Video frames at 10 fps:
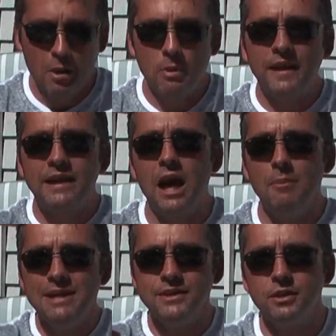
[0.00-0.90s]
But they
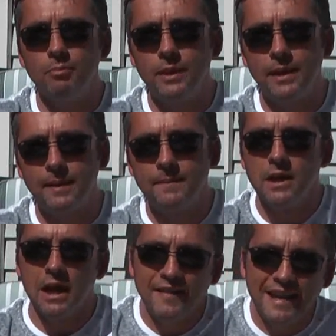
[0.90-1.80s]
come into the beer
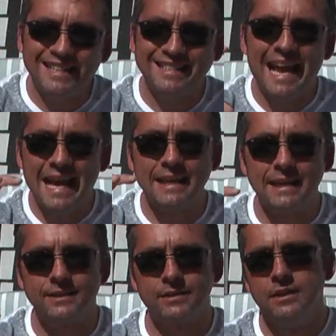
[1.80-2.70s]
and they attack
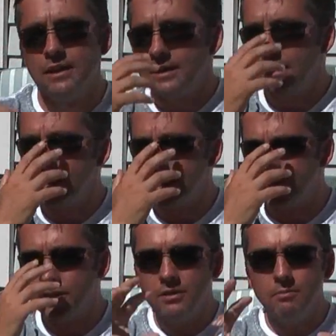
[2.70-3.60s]
it. Now there's a
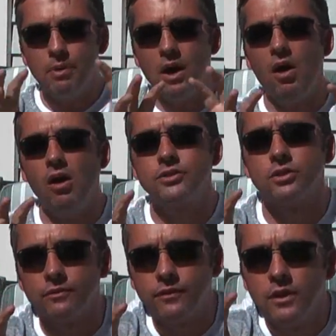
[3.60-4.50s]
certain
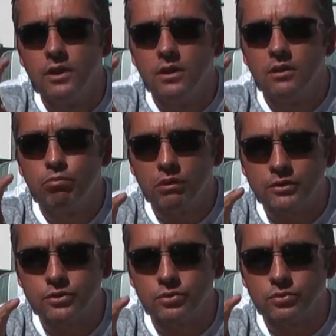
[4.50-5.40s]
part of
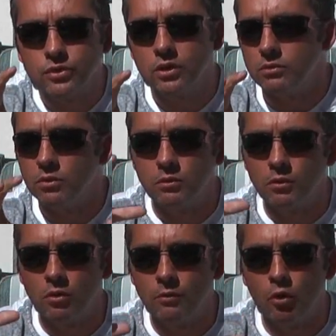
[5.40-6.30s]
Brussels
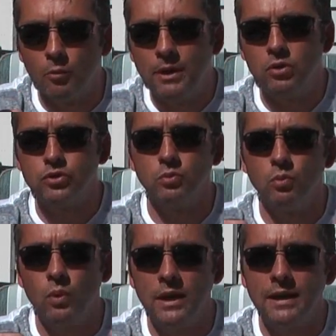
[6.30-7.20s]
or
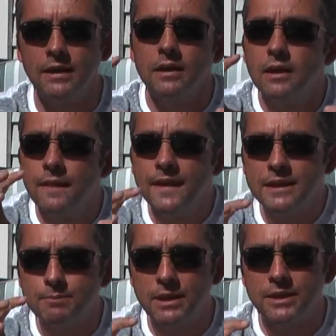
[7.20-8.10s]
Belgium where
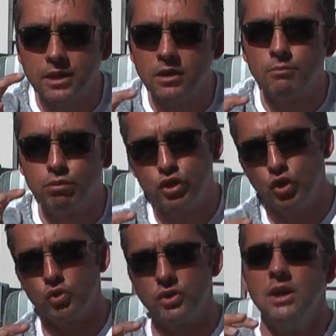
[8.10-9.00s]
these beers are
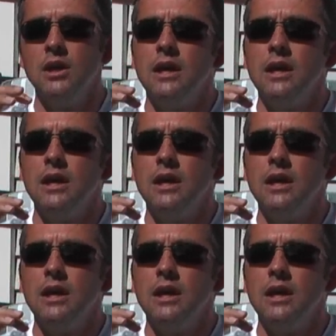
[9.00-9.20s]
produced.